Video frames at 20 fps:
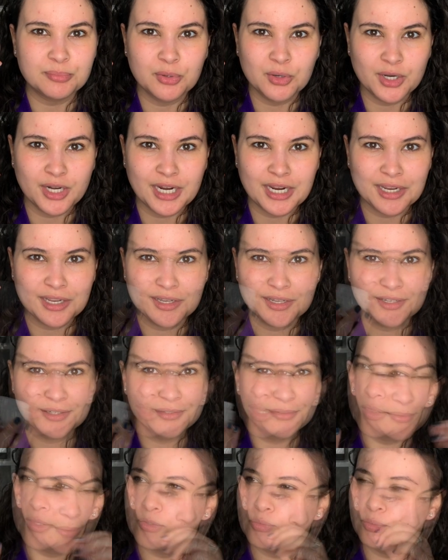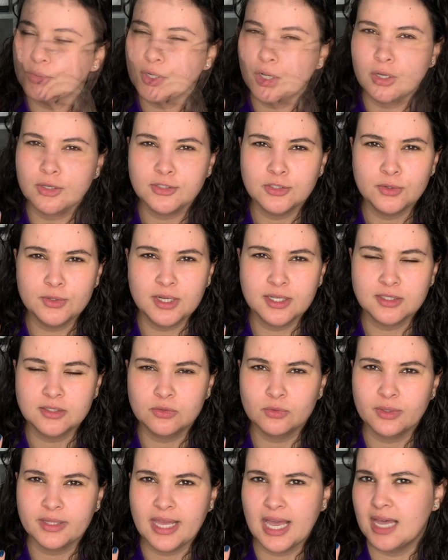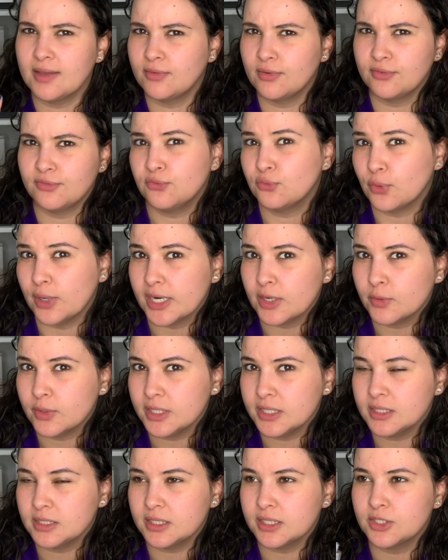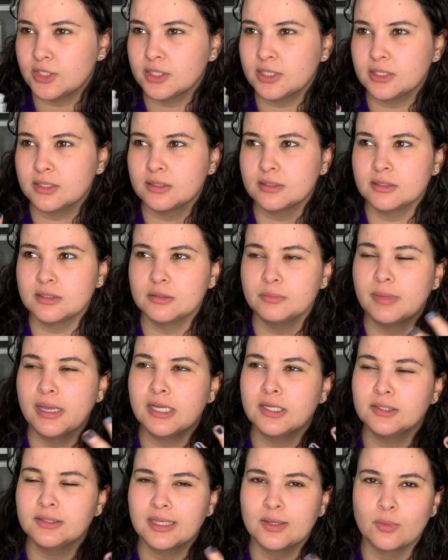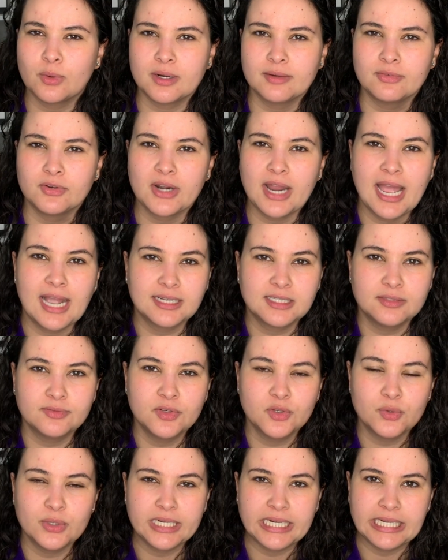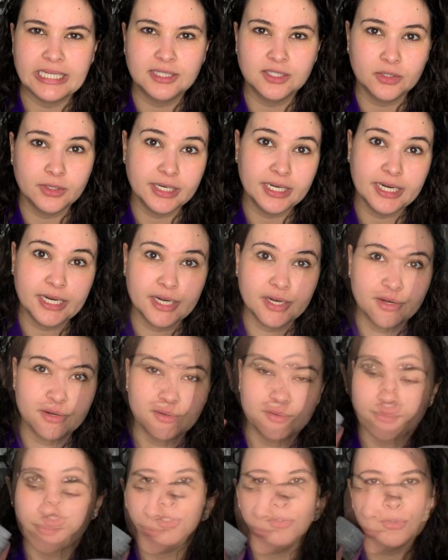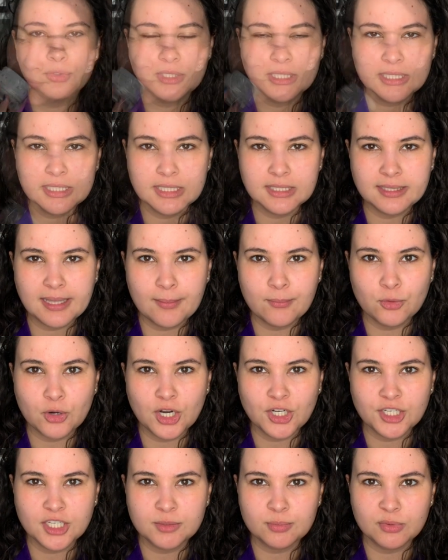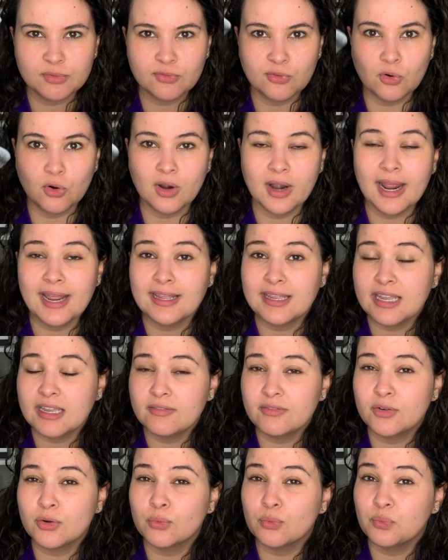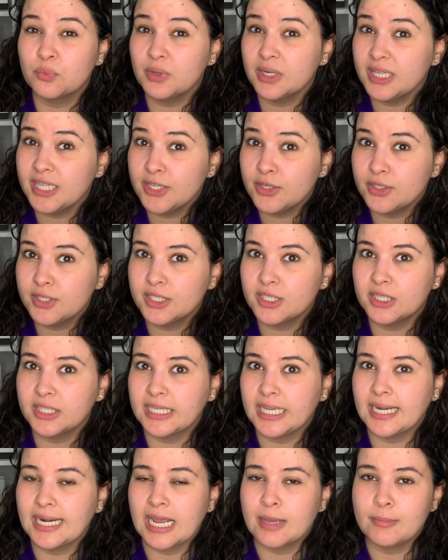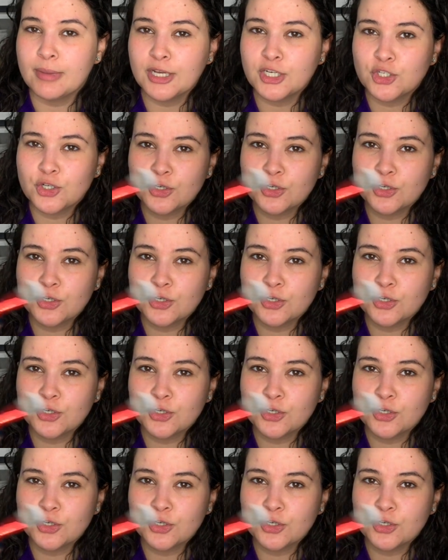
and pudding. This one also doesn't really have a fragrance. It just smells like whatever active ingredients are in here. So using the same brush as before, I gave it a really good clean. I made